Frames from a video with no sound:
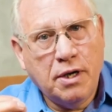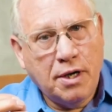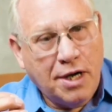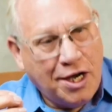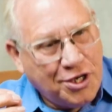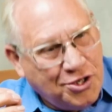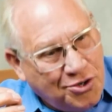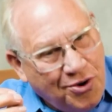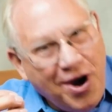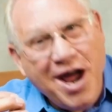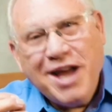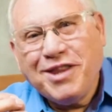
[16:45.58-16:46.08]

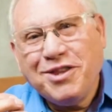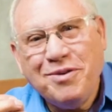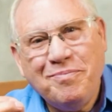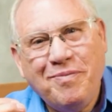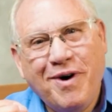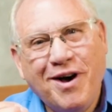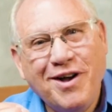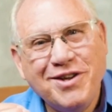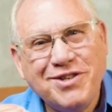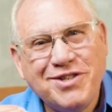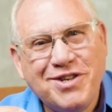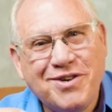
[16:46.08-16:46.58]
Attract the
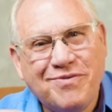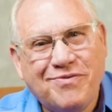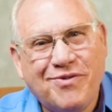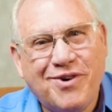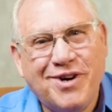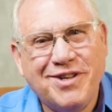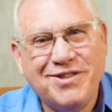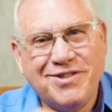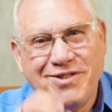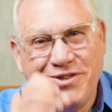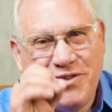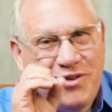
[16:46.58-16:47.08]
positive
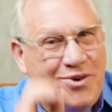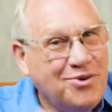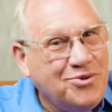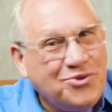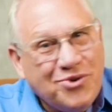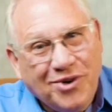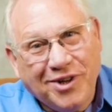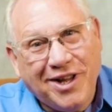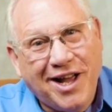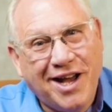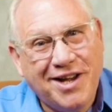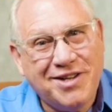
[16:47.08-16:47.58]
ones,
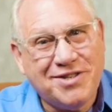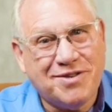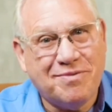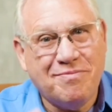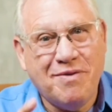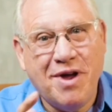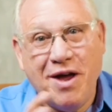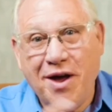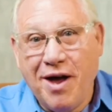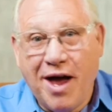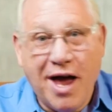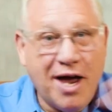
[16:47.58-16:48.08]
neutralize them,
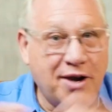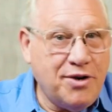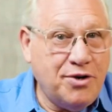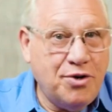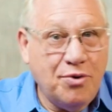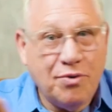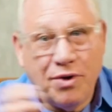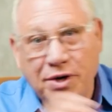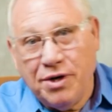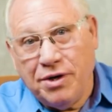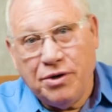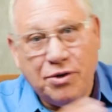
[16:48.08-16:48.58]
and
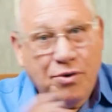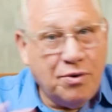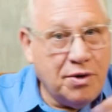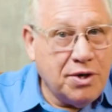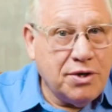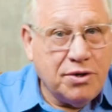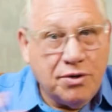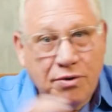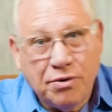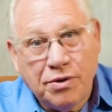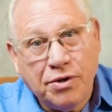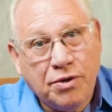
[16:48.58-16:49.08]
do
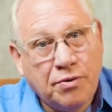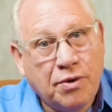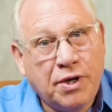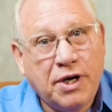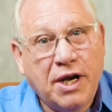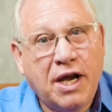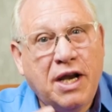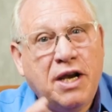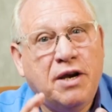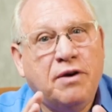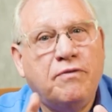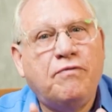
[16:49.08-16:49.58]

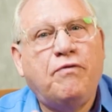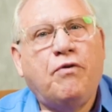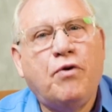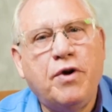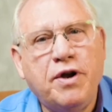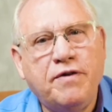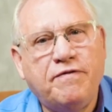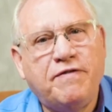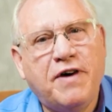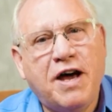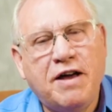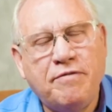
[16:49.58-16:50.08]
it. And in
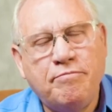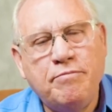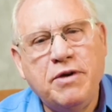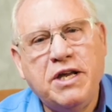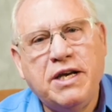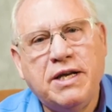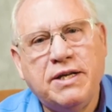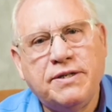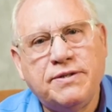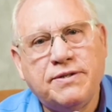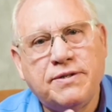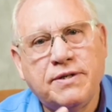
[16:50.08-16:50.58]
45
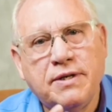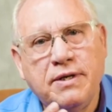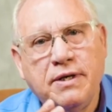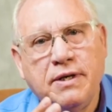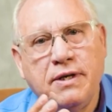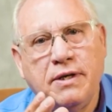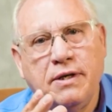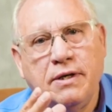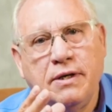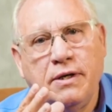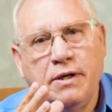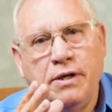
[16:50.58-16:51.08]
minutes,
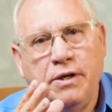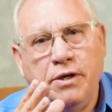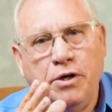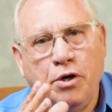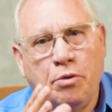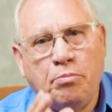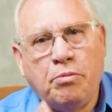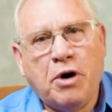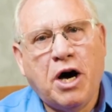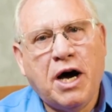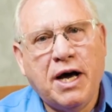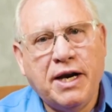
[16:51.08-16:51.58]

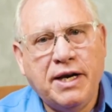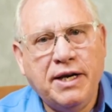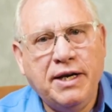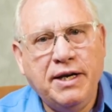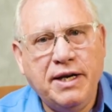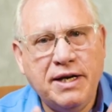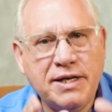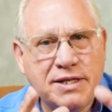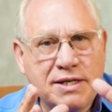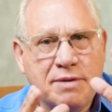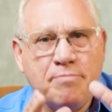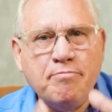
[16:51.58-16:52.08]
your
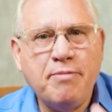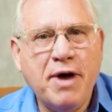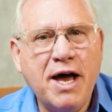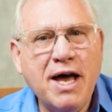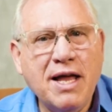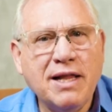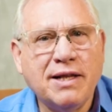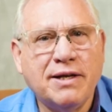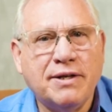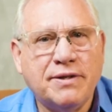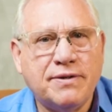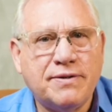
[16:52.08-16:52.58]
body is in
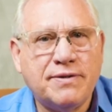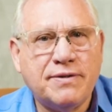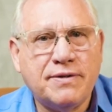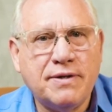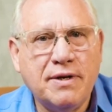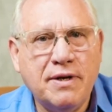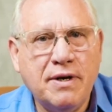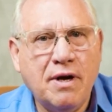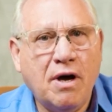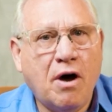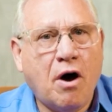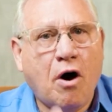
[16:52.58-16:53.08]
balance.
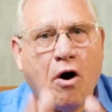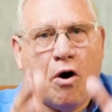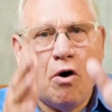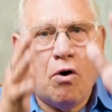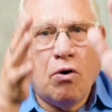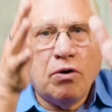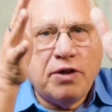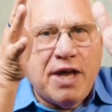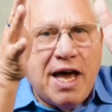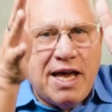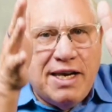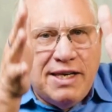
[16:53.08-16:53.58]

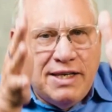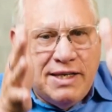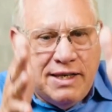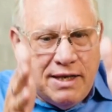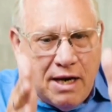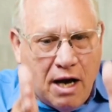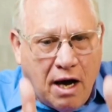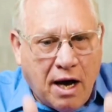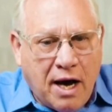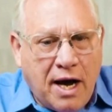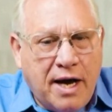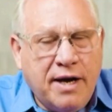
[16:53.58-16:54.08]
All that
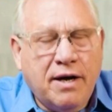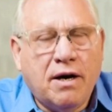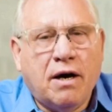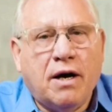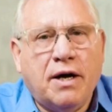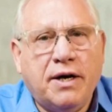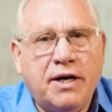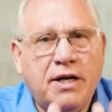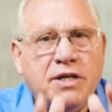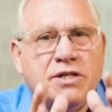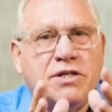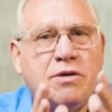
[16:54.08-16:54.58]

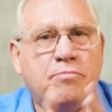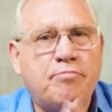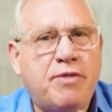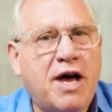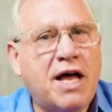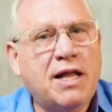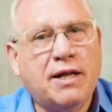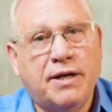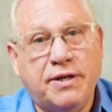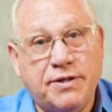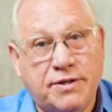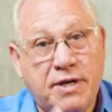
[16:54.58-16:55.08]
ion is in
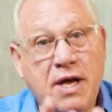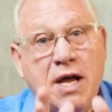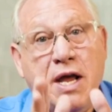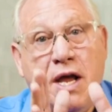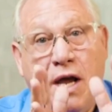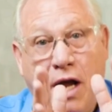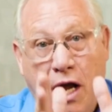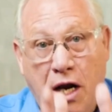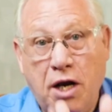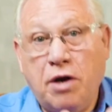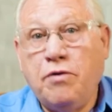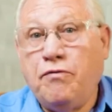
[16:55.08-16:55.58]
balance.
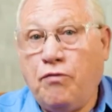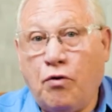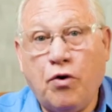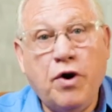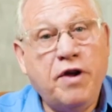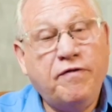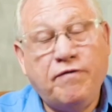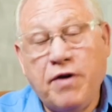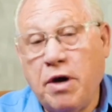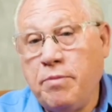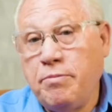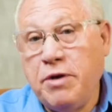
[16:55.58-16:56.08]
And in
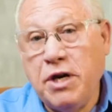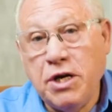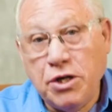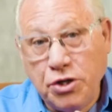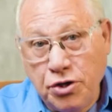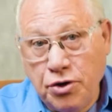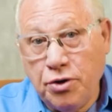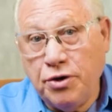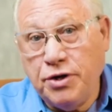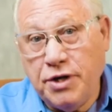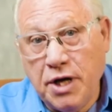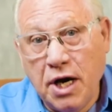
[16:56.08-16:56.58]
45
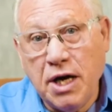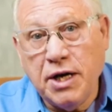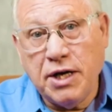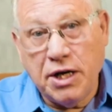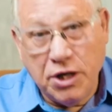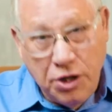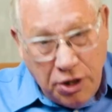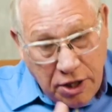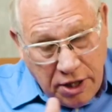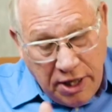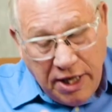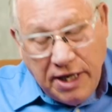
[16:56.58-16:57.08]
minutes, you're done,
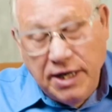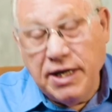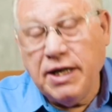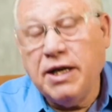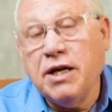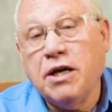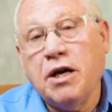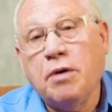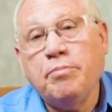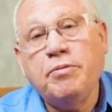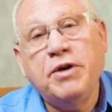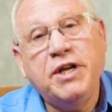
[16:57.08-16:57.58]
and you need to
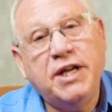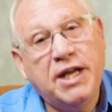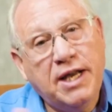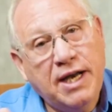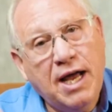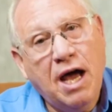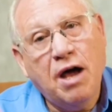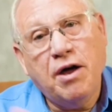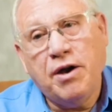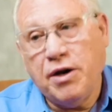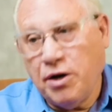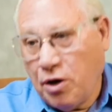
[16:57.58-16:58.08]
get up and get
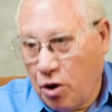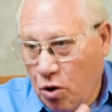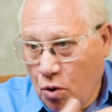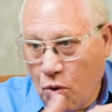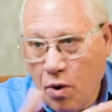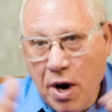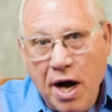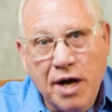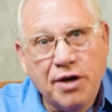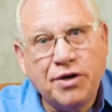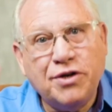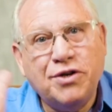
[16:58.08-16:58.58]
out and
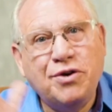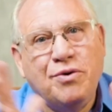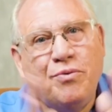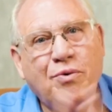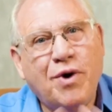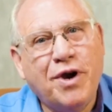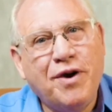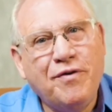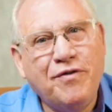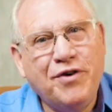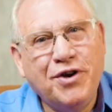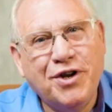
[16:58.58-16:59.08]
go out and do
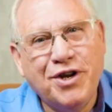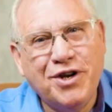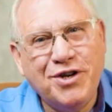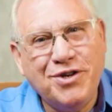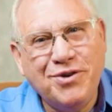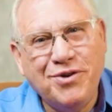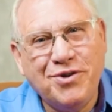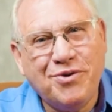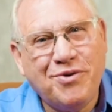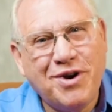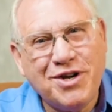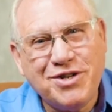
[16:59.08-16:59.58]
whatever you're going
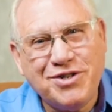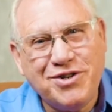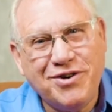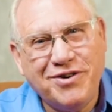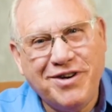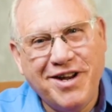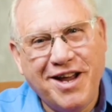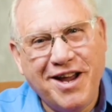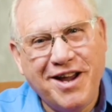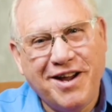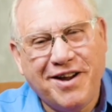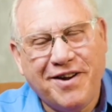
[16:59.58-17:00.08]
to do the rest of your
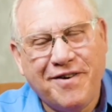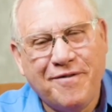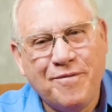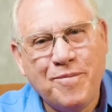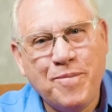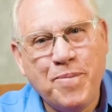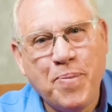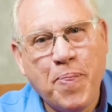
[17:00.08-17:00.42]
day.